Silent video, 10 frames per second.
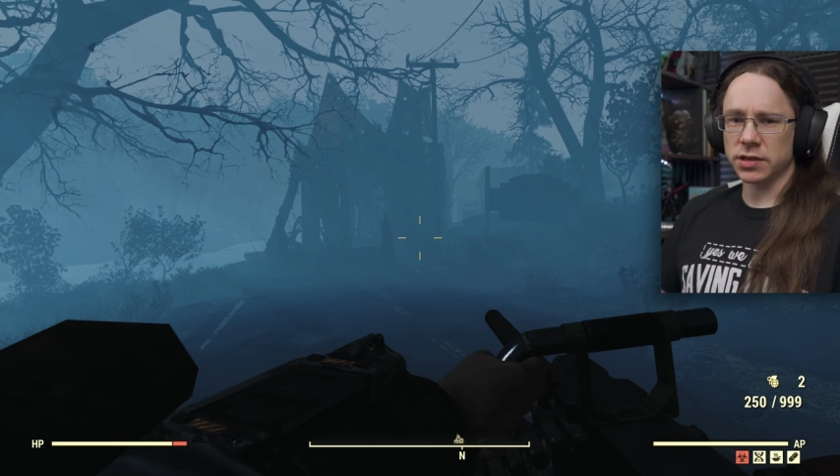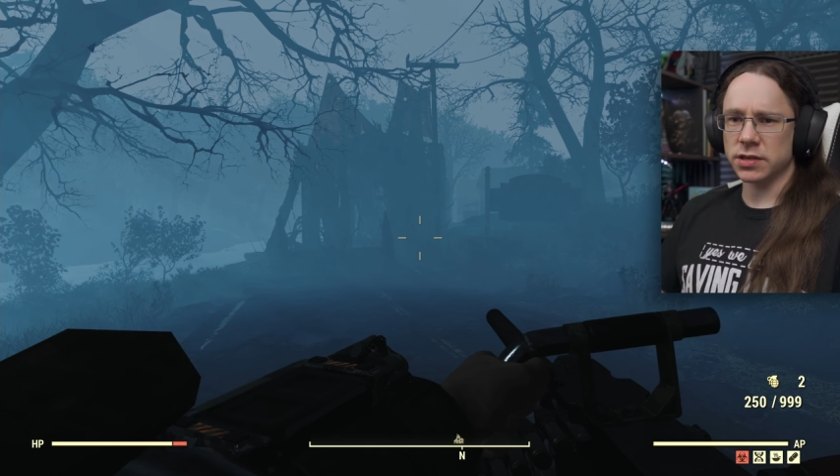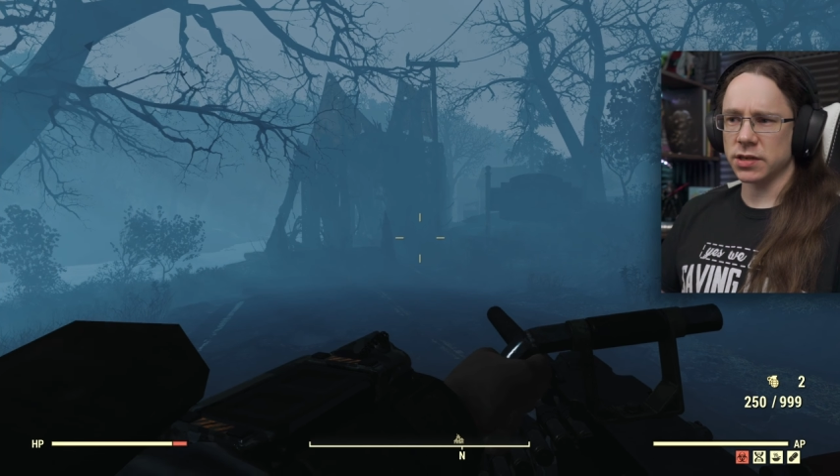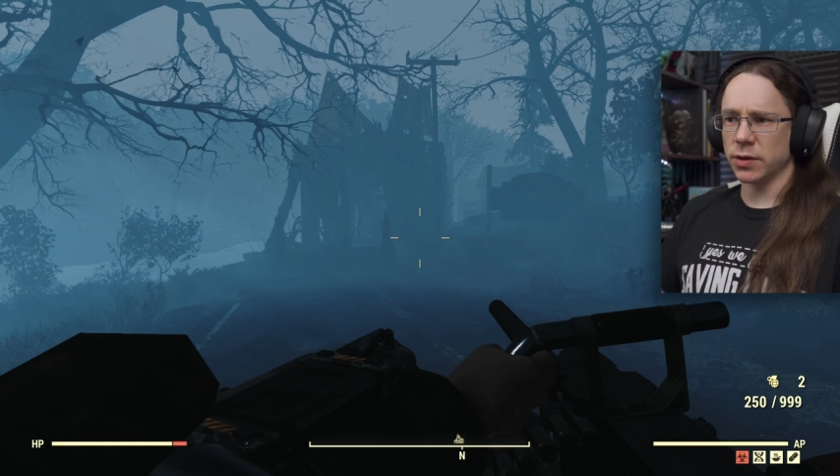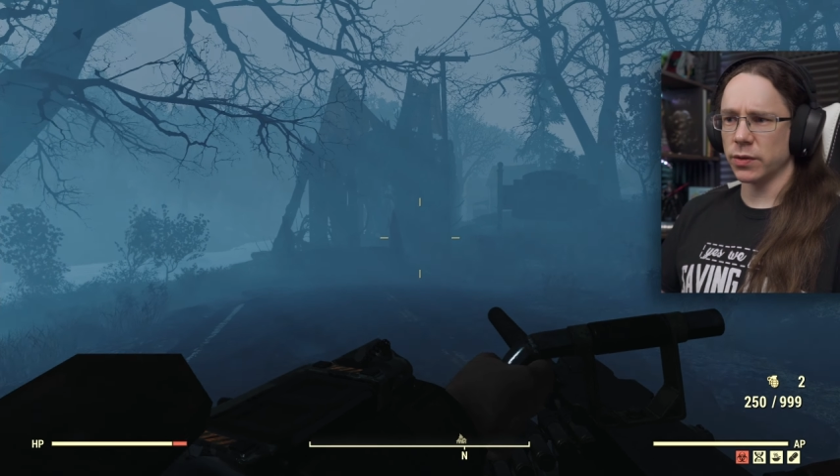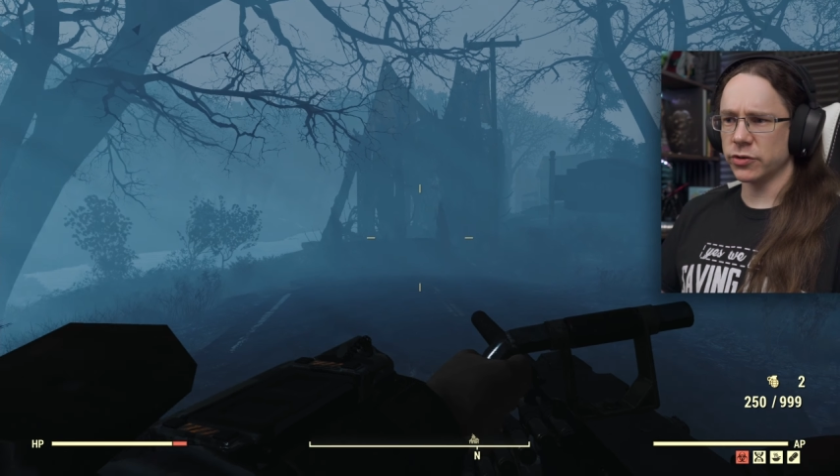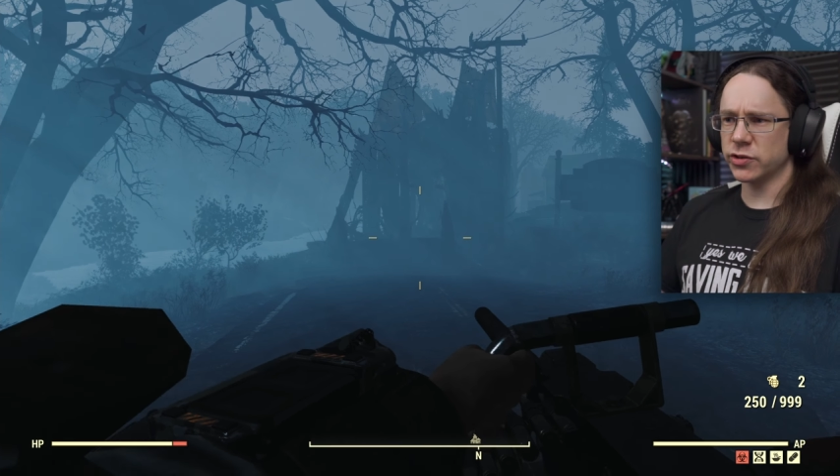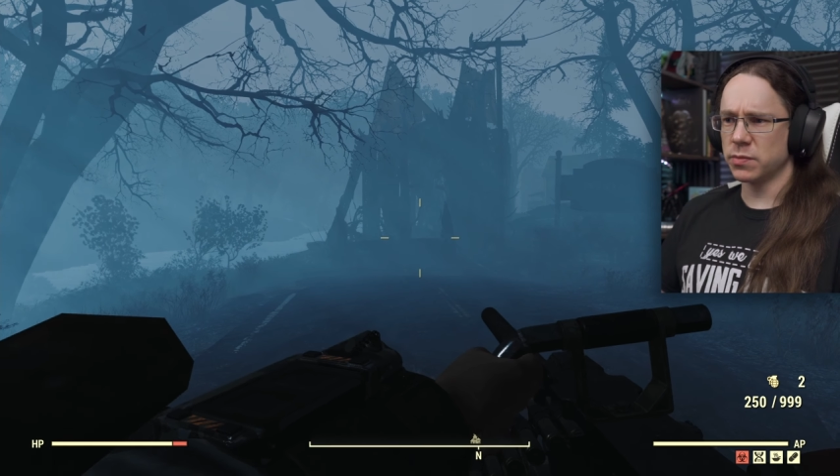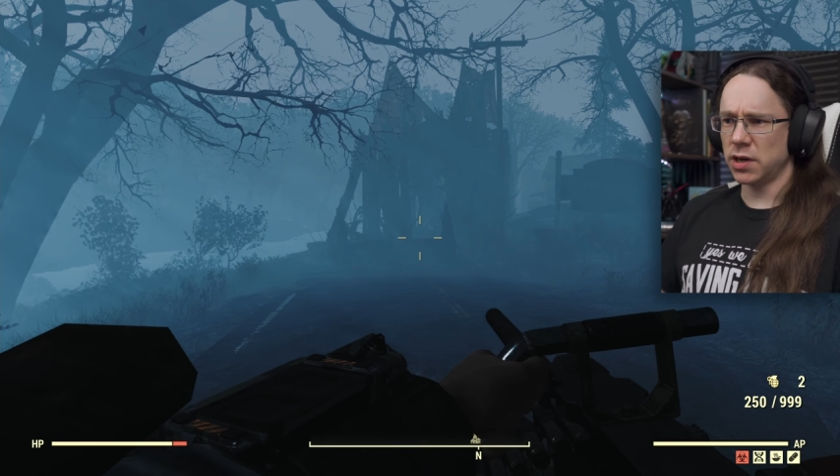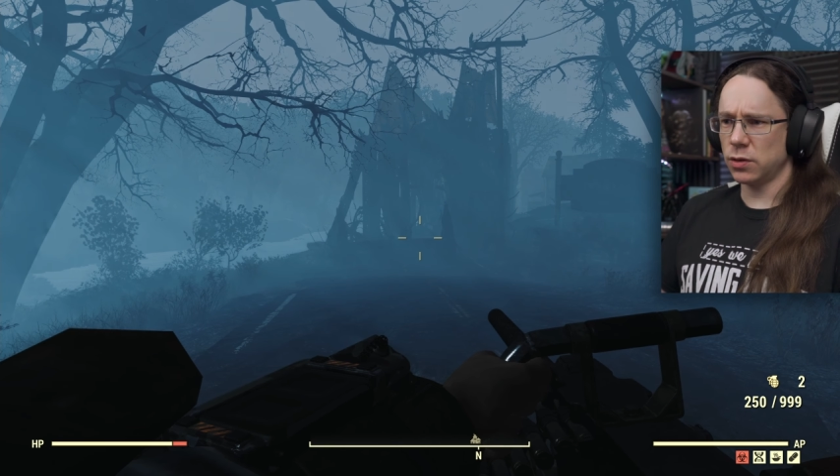So we've got
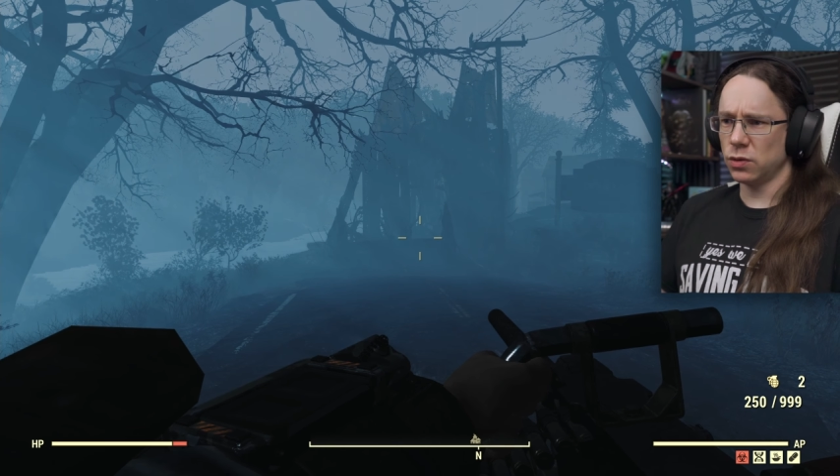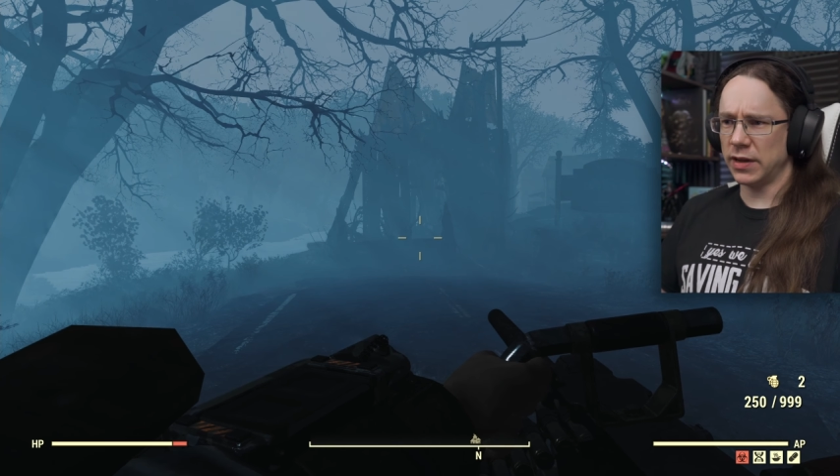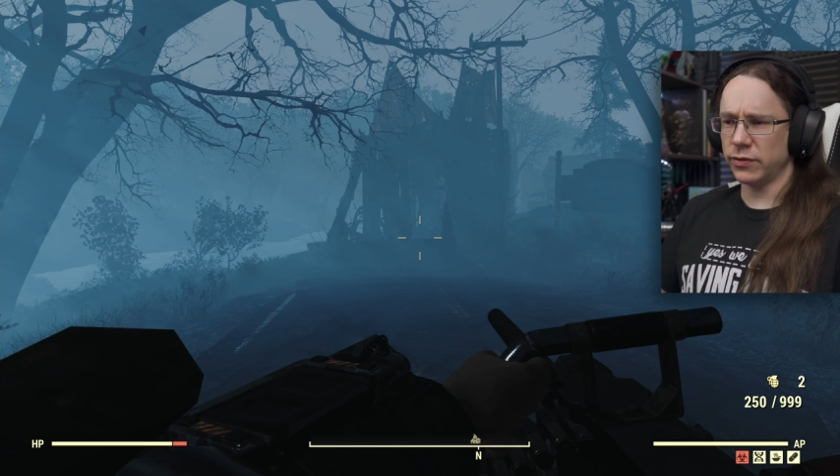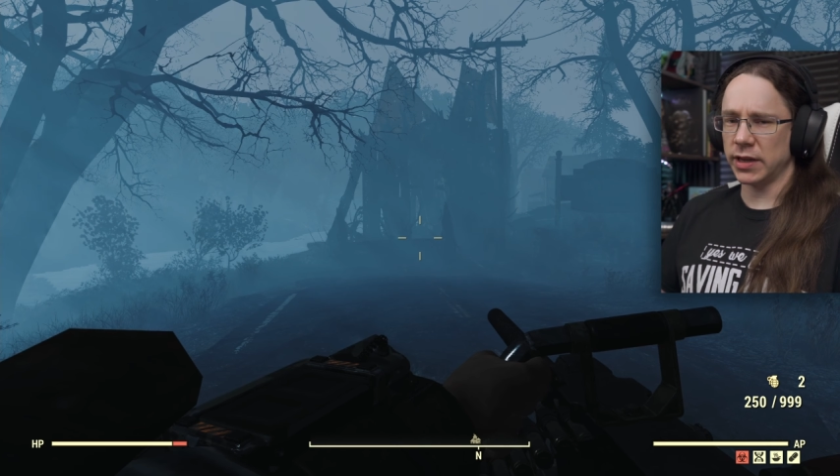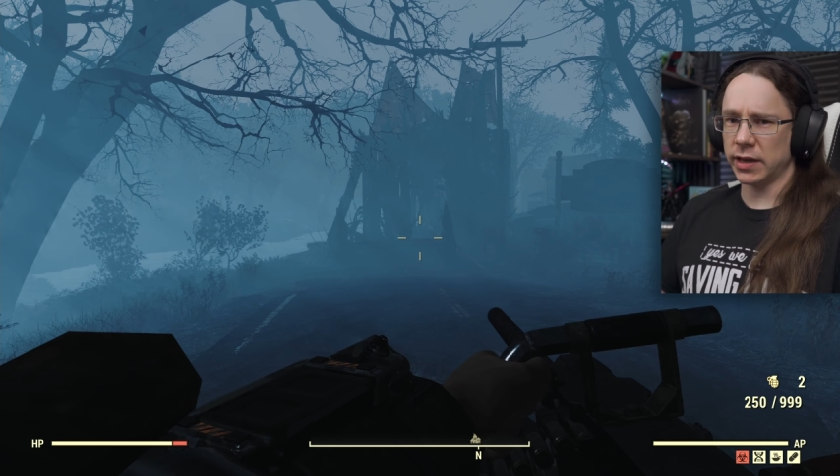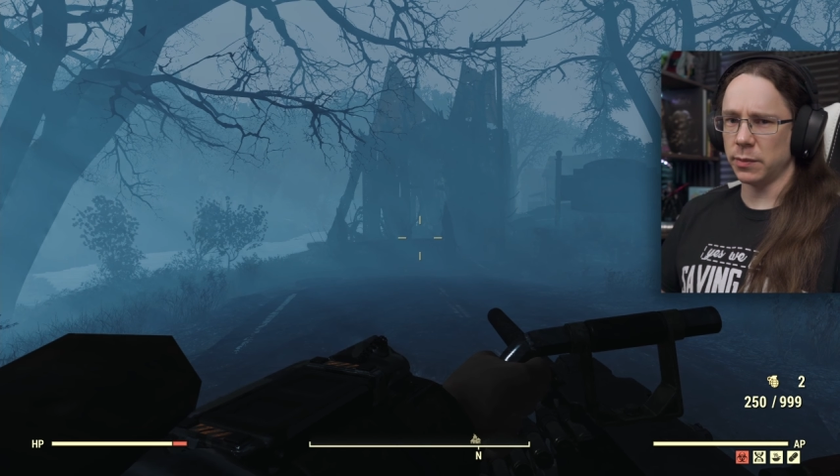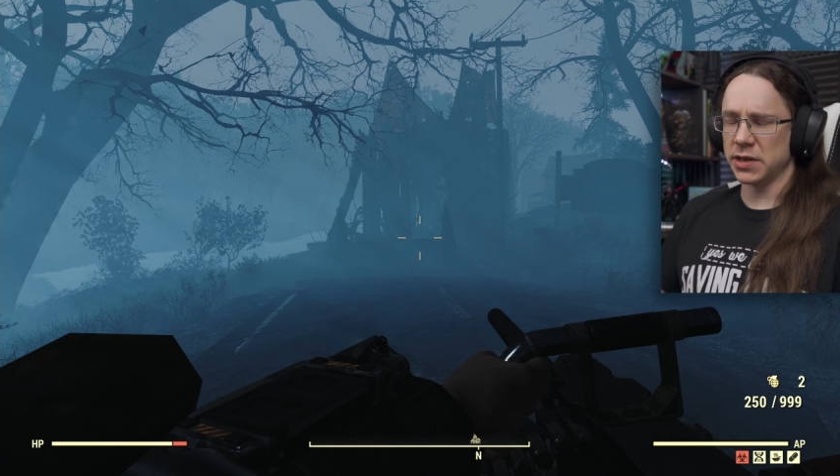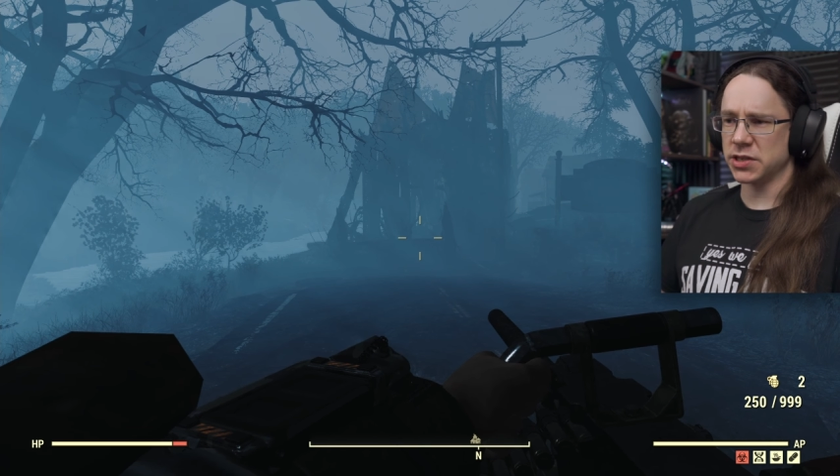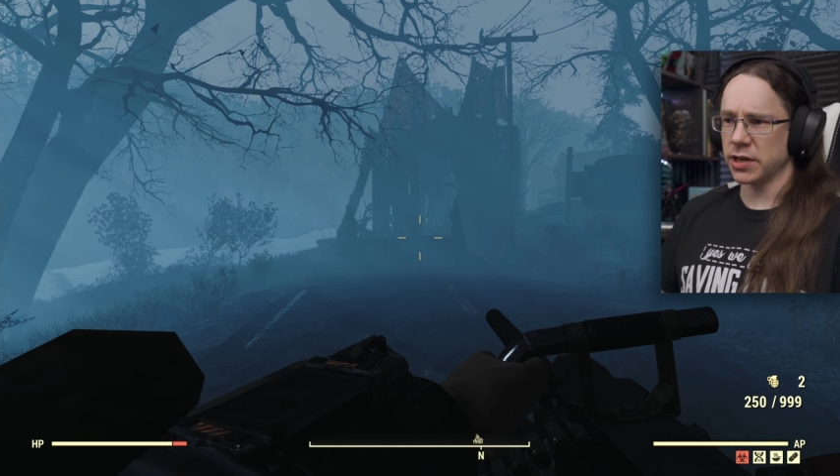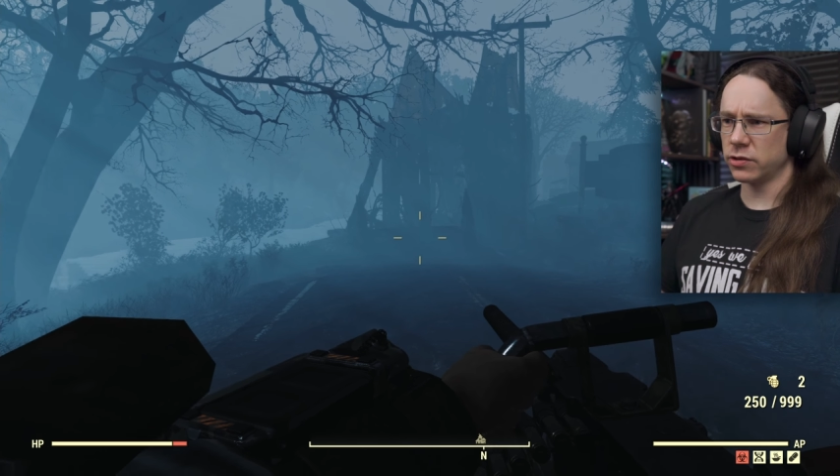some low-level
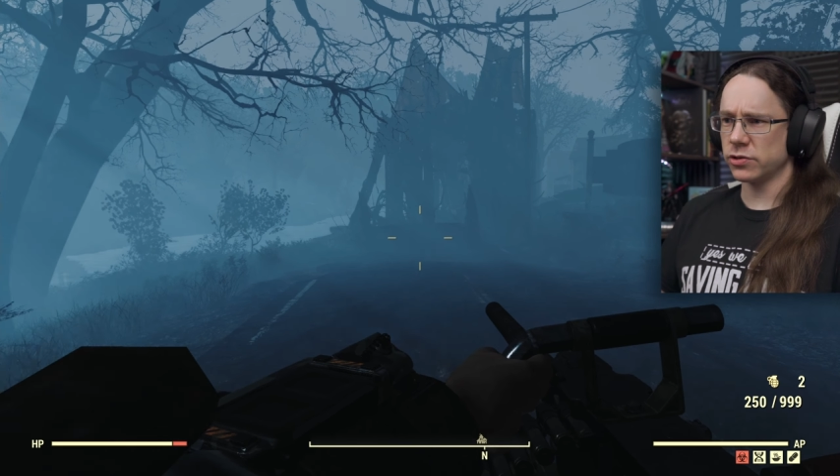enemies here,